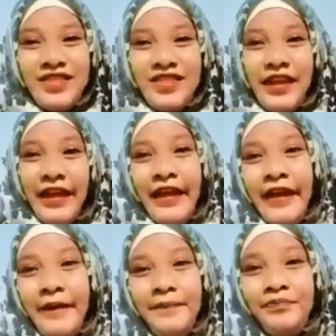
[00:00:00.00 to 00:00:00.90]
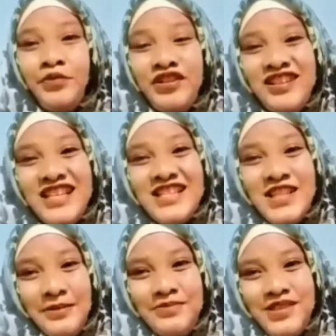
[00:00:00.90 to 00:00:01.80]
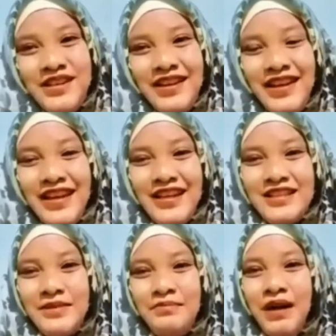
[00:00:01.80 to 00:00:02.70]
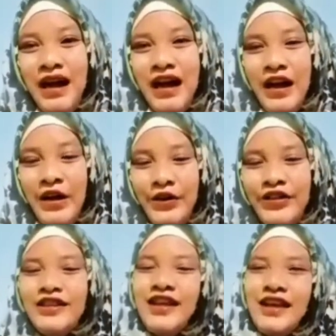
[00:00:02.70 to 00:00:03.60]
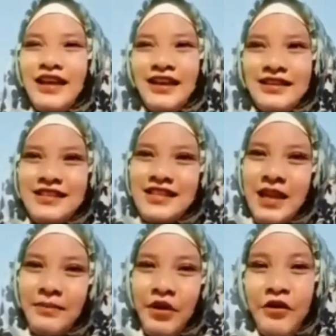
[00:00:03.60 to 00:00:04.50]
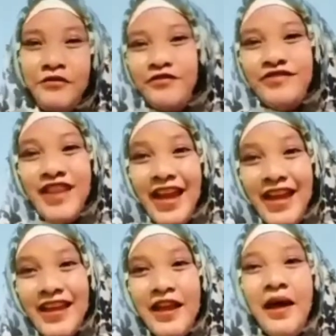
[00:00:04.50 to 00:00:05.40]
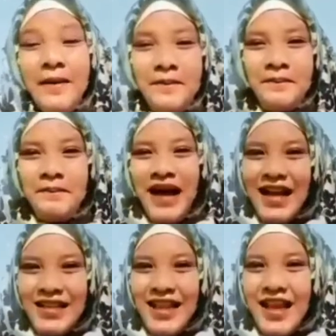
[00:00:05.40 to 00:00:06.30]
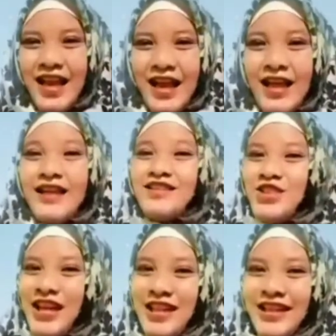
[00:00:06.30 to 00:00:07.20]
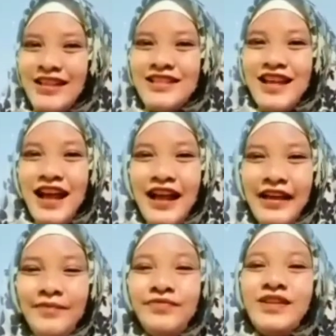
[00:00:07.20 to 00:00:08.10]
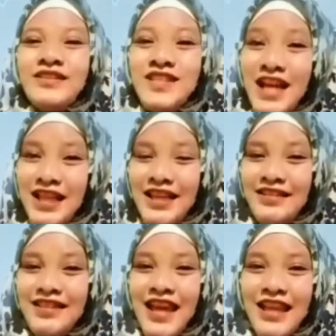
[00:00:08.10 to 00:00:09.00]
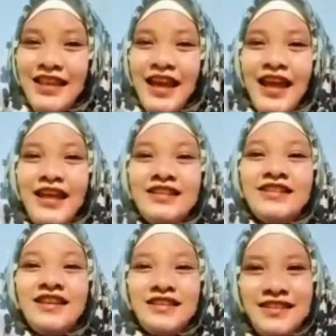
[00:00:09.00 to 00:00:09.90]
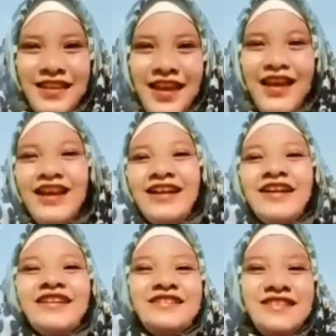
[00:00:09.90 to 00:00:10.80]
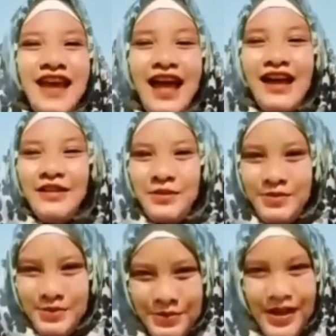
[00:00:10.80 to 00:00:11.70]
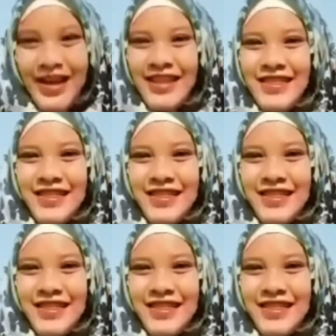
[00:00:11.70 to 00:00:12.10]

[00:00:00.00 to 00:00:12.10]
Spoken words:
theme for this chapter is about the name of day, month, telling time, telling date, and year. Yeah, great.